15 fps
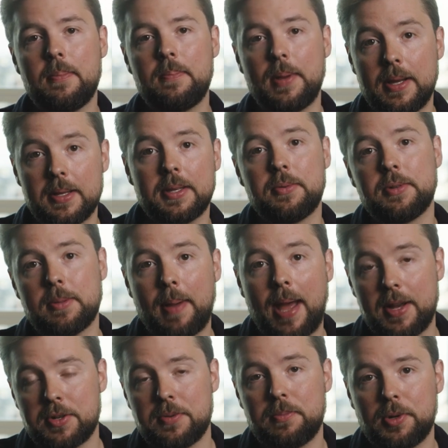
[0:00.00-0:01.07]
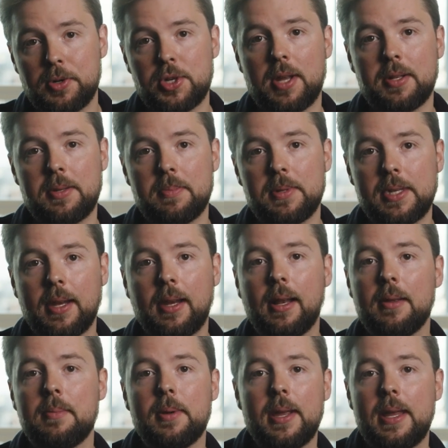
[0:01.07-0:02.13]
because it was a passion project in
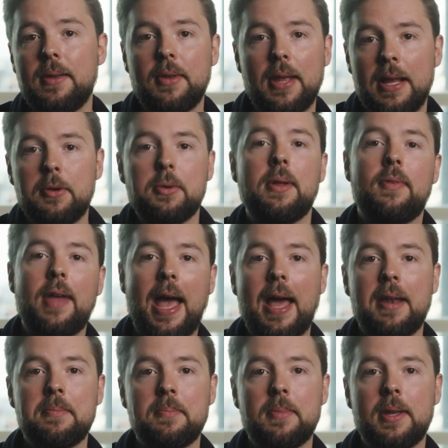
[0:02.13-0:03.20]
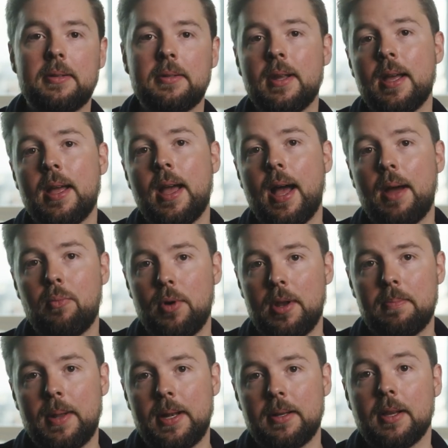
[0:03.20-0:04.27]
particular, but e equally if it hadn't been and
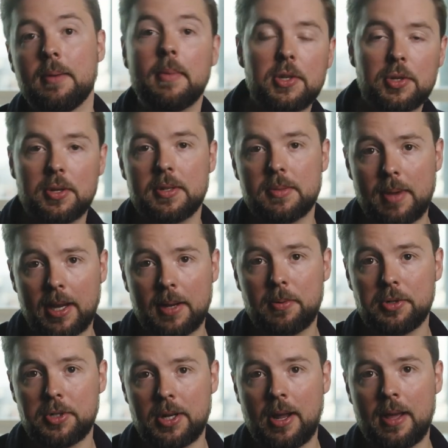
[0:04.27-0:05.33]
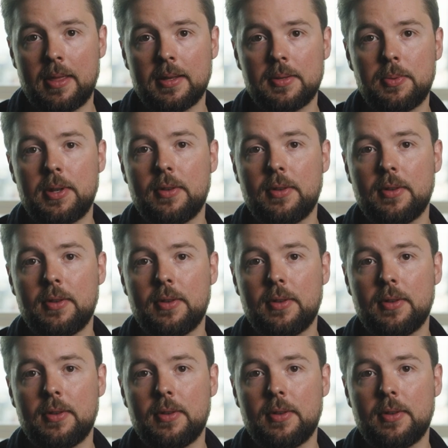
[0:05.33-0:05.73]
we'd been commissioned to make a project like this,